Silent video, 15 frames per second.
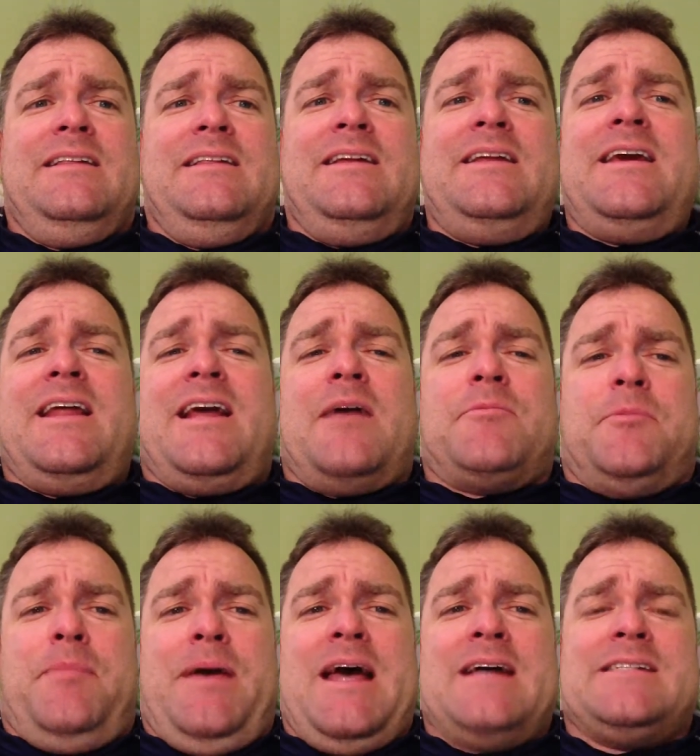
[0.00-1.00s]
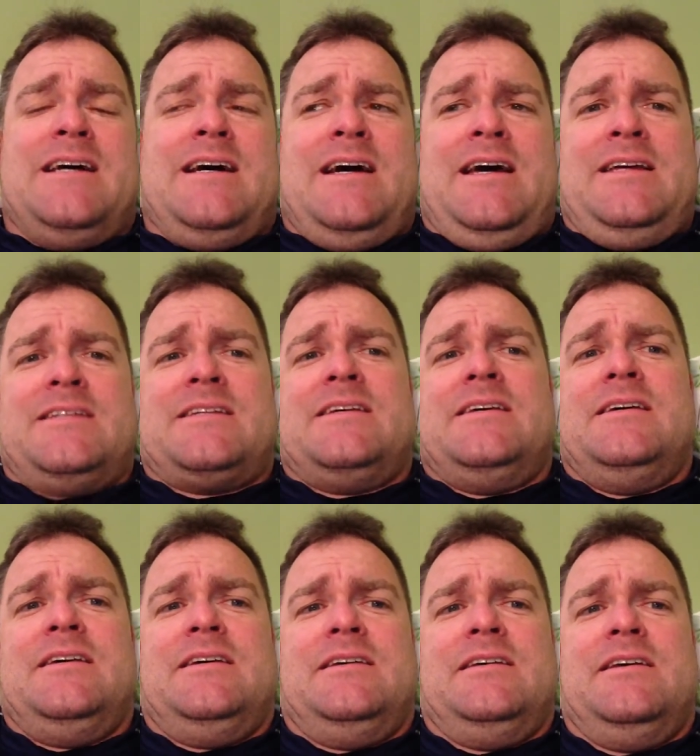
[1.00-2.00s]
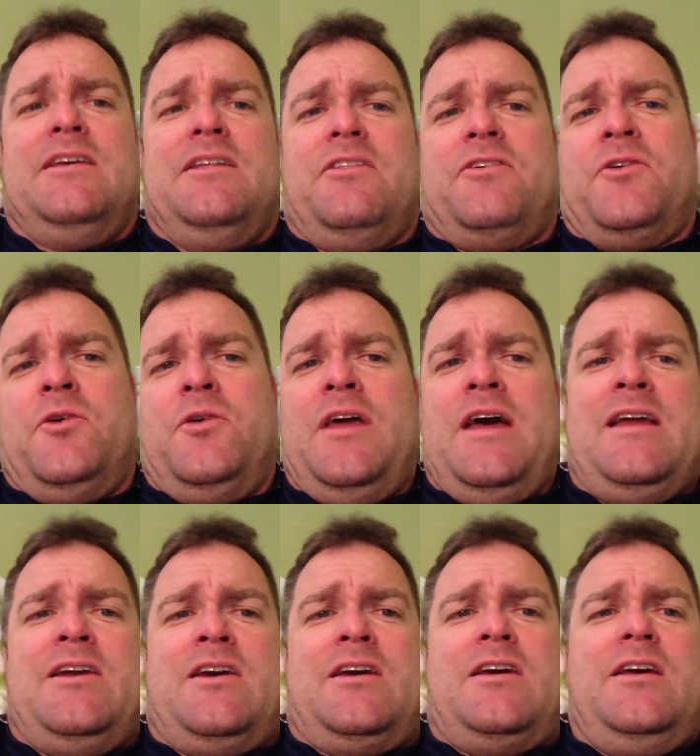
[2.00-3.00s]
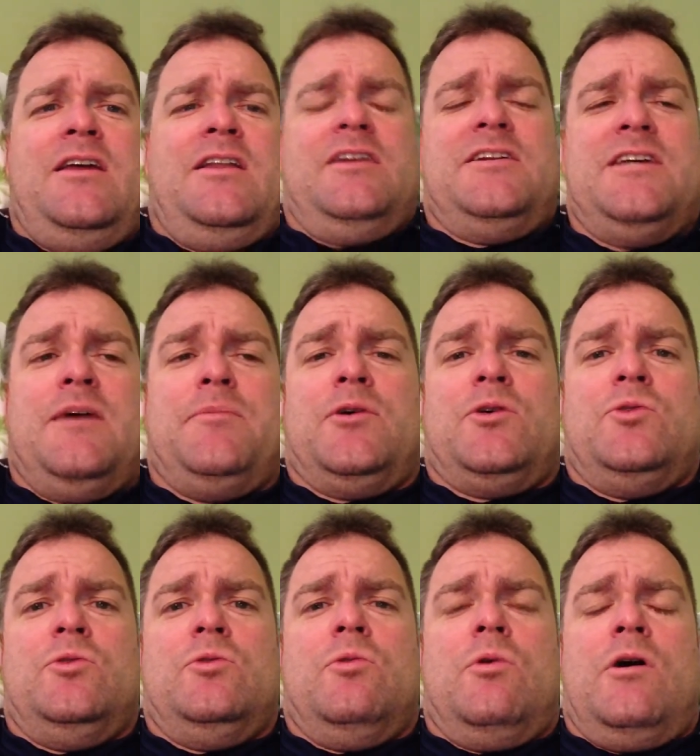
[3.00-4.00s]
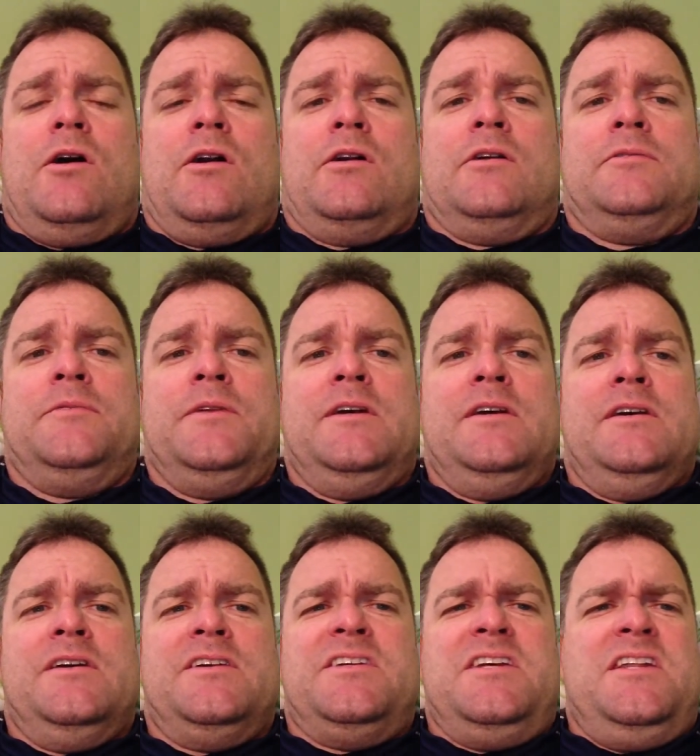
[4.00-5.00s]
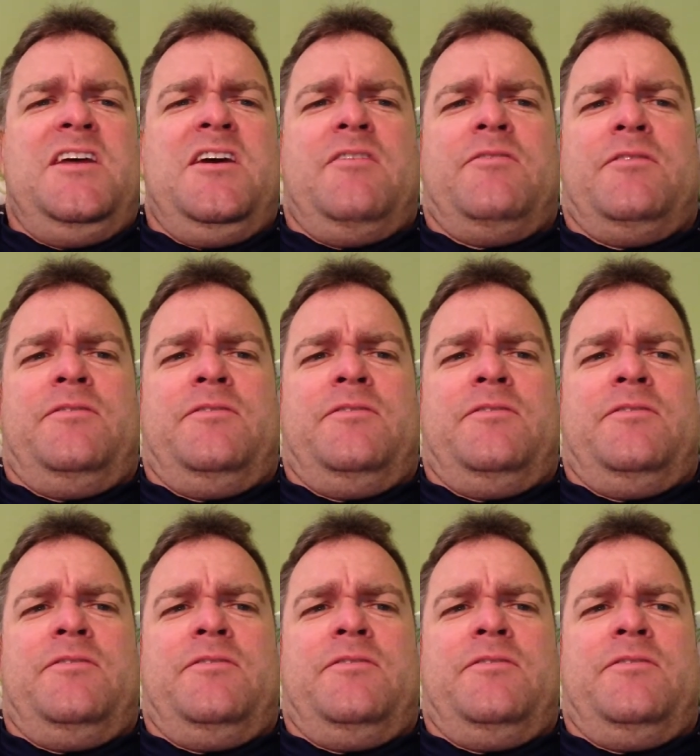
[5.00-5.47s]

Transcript: Then you get a couple bags of ice, throw that in a tub of cool water, sitting there for